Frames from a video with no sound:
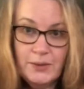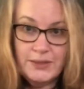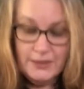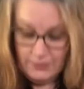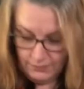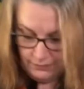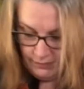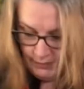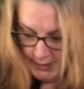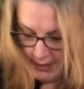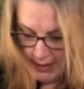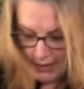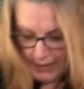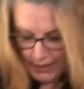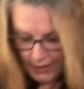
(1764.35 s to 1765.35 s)
live.
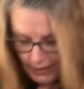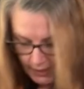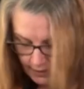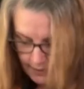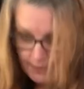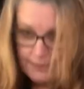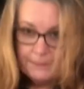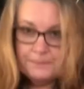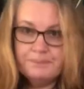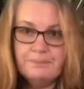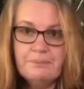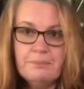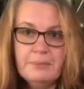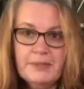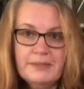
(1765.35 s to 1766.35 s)

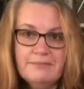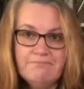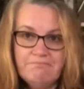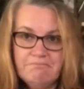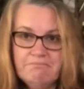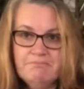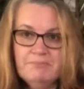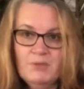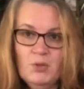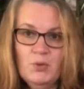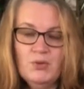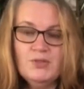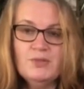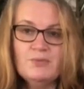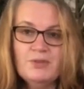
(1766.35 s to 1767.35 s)
But
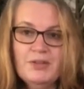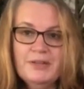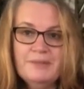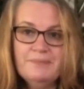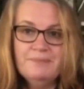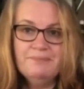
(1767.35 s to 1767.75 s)
awesome, right?